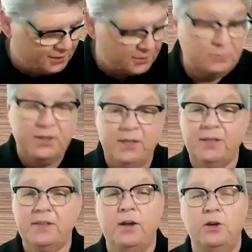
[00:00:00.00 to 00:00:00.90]
this week
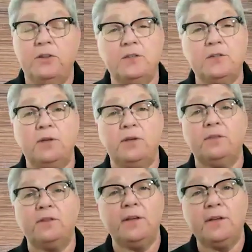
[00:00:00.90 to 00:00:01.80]
or this
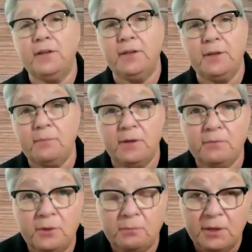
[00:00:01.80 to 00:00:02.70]
month, like I am
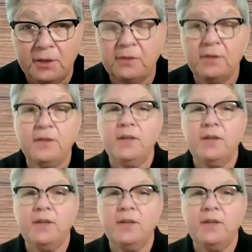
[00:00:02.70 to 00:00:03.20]
every month.